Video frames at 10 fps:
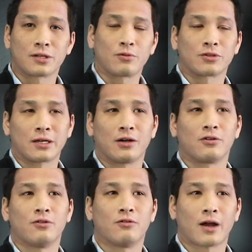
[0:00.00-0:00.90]
will tell
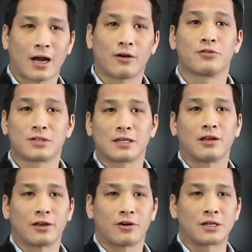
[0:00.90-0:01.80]
you how those
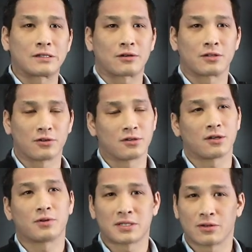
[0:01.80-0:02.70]
singularities are associated
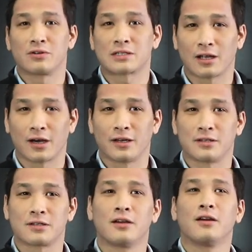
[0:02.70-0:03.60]
with Stokes
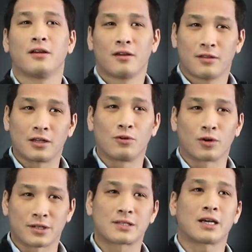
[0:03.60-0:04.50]
lines. Then you want
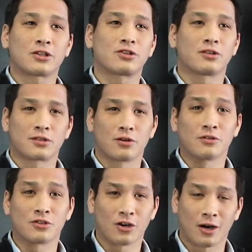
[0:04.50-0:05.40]
to sketch the Stokes
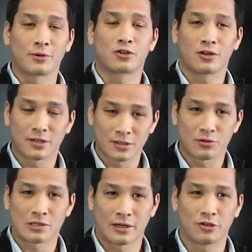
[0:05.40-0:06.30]
geometry, the Stokes
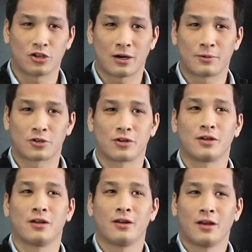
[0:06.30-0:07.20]
line geometry,
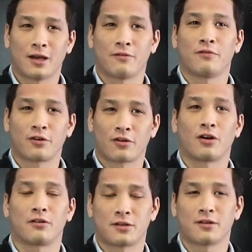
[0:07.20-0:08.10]
and figure
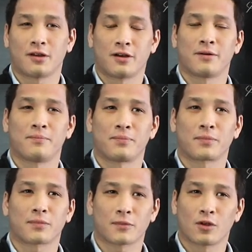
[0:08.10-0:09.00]
out
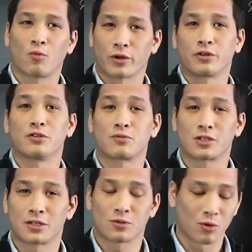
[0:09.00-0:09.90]
what those
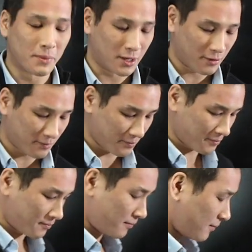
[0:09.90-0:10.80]
switchings will be.
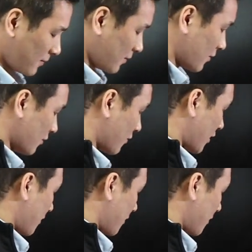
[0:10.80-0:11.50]
Okay?